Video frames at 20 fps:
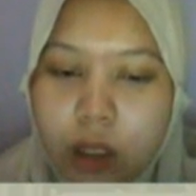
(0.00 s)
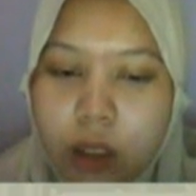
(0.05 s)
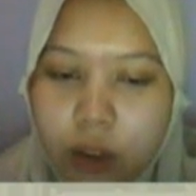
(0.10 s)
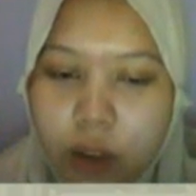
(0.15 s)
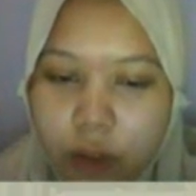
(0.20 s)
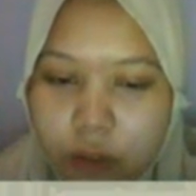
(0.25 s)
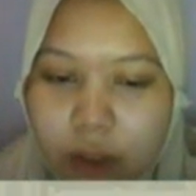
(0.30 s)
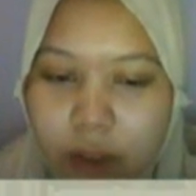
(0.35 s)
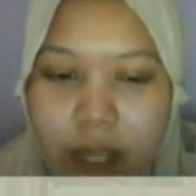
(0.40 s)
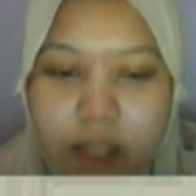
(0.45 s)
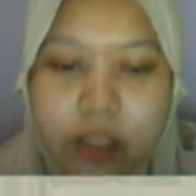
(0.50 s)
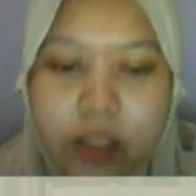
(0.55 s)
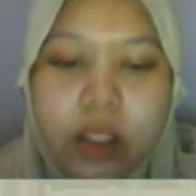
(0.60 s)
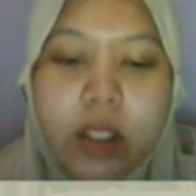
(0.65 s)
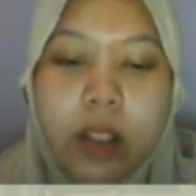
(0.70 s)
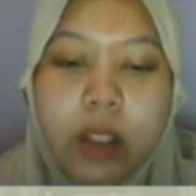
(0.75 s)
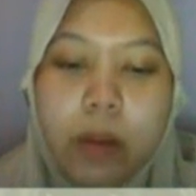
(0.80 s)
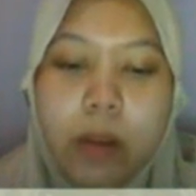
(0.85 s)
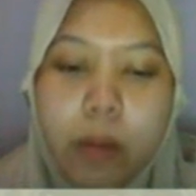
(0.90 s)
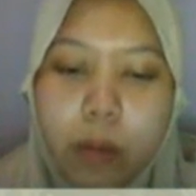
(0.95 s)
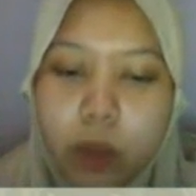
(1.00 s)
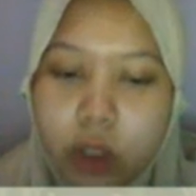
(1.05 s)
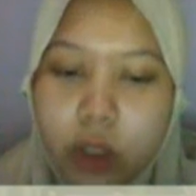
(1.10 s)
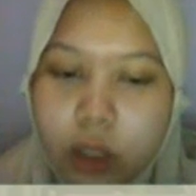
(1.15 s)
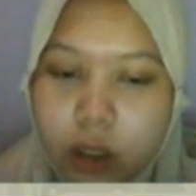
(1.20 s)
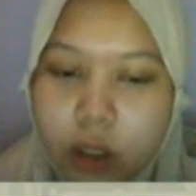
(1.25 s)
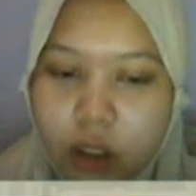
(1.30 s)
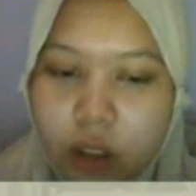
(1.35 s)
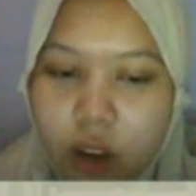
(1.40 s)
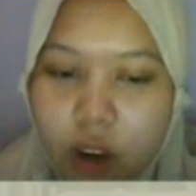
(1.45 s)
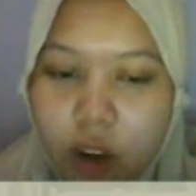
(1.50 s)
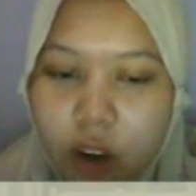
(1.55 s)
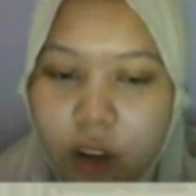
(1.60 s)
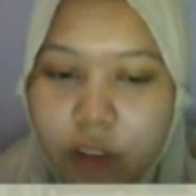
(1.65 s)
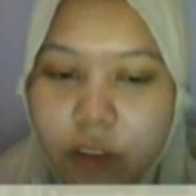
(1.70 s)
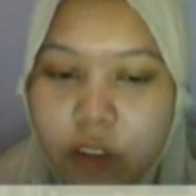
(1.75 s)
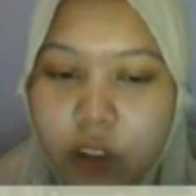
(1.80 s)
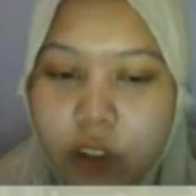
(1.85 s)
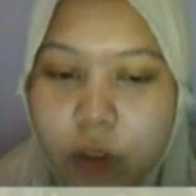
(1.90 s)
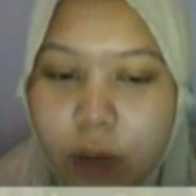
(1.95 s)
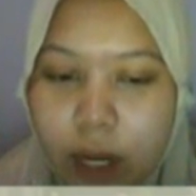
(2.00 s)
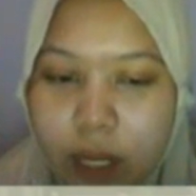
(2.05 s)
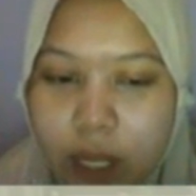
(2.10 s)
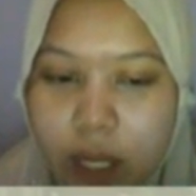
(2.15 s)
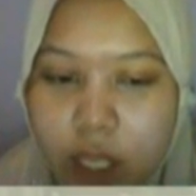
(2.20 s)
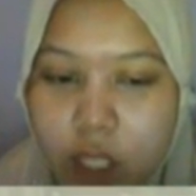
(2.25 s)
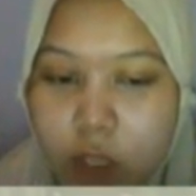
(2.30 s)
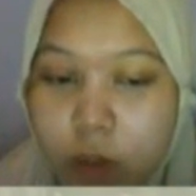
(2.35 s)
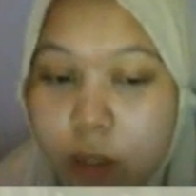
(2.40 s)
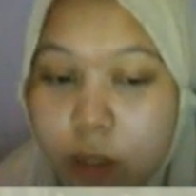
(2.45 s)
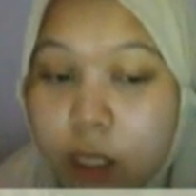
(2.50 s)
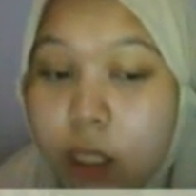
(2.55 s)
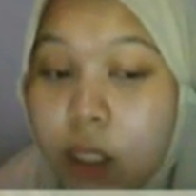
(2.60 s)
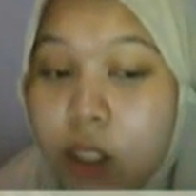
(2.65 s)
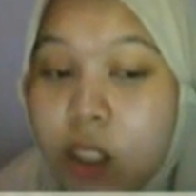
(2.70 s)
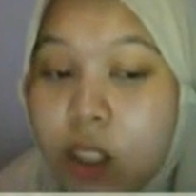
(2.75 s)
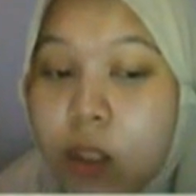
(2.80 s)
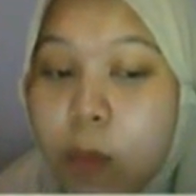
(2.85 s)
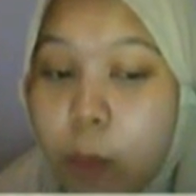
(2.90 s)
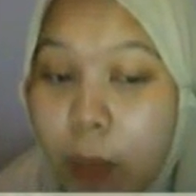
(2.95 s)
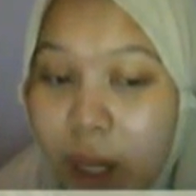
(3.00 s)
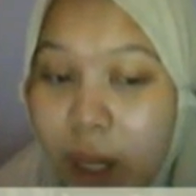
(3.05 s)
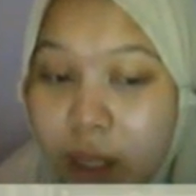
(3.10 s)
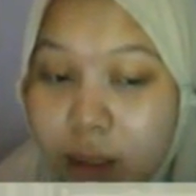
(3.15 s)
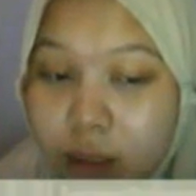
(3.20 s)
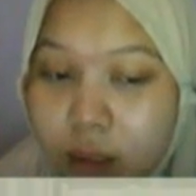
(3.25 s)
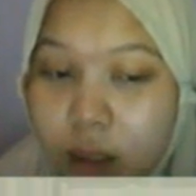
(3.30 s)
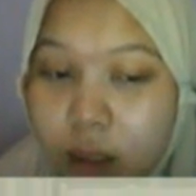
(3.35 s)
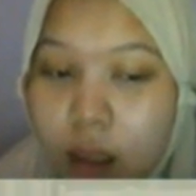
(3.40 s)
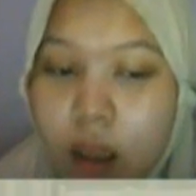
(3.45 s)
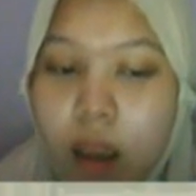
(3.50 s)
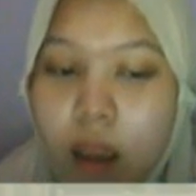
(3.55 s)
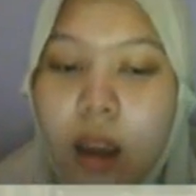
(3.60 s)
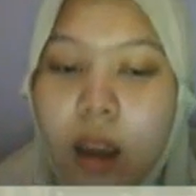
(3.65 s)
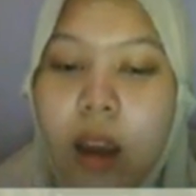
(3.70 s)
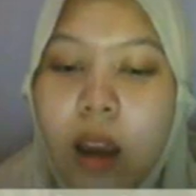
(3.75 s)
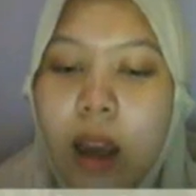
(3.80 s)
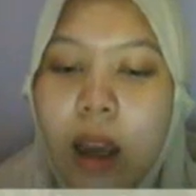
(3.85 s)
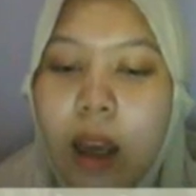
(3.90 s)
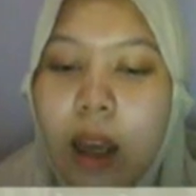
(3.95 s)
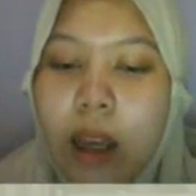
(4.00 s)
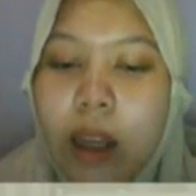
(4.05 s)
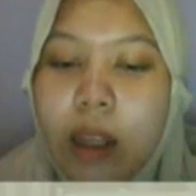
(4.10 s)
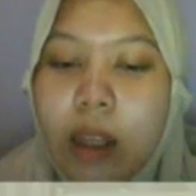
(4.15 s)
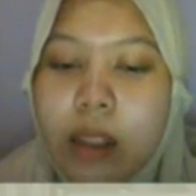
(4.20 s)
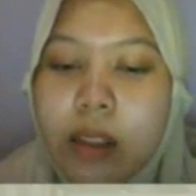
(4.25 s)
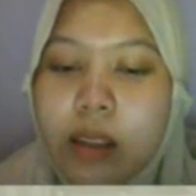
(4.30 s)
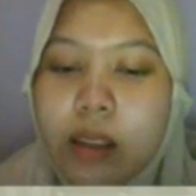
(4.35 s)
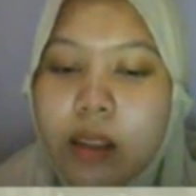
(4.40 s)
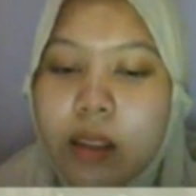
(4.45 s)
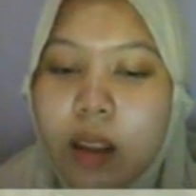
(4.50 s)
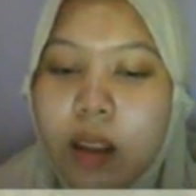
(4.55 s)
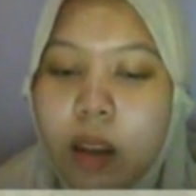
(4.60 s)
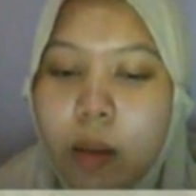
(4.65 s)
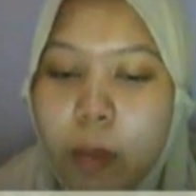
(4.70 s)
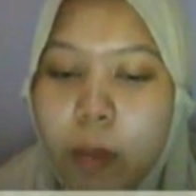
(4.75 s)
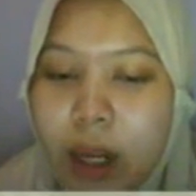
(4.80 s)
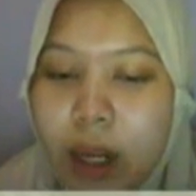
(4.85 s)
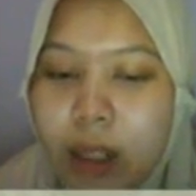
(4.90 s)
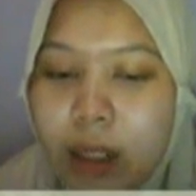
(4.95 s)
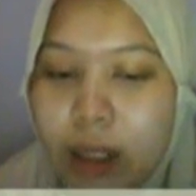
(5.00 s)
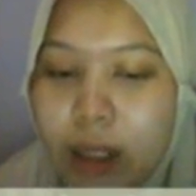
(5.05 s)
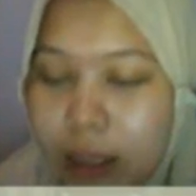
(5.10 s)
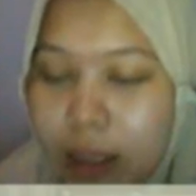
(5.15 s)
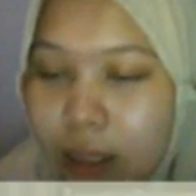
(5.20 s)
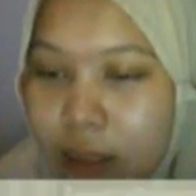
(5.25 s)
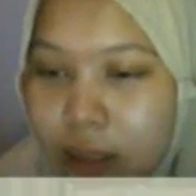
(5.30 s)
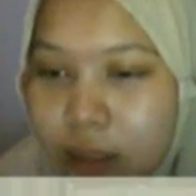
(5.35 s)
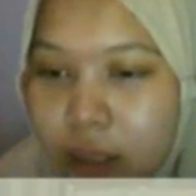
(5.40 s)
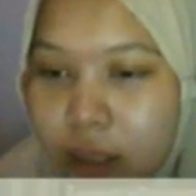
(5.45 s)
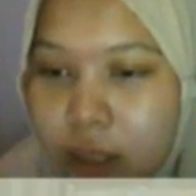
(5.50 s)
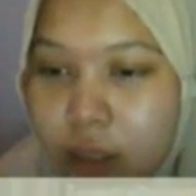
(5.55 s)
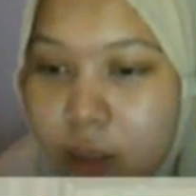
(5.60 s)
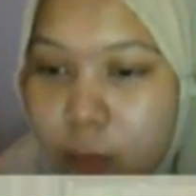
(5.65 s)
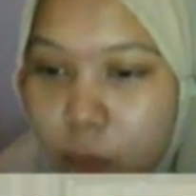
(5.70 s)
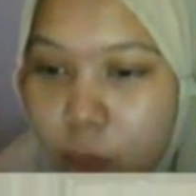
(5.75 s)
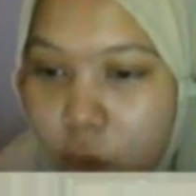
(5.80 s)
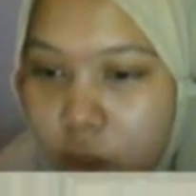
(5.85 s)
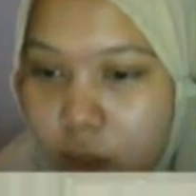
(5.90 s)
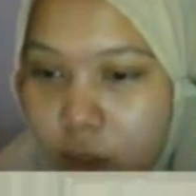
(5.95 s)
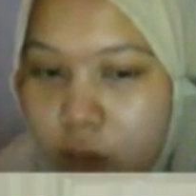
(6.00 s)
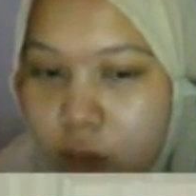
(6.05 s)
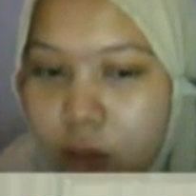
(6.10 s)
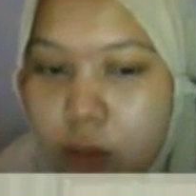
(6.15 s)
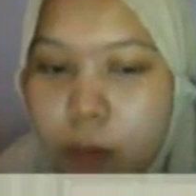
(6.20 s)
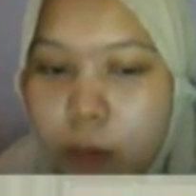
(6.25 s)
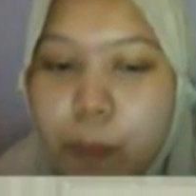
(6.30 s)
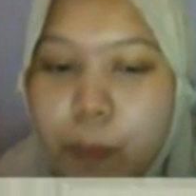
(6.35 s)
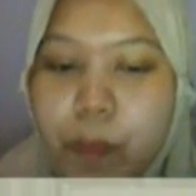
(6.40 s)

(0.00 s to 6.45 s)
revised model of creating a research space as the main analysis model.